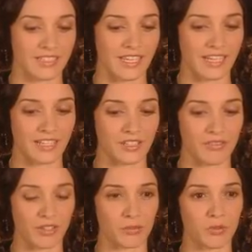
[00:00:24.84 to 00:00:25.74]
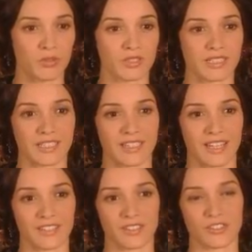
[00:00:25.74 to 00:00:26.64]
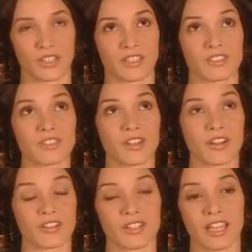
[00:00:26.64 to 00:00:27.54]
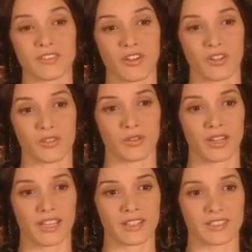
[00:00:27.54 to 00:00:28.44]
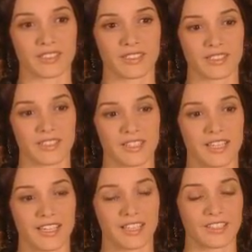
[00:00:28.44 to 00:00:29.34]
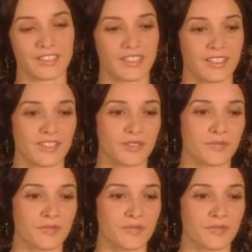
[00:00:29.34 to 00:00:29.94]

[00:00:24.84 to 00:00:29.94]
that ended very poorly, and she had to start her life all over again. And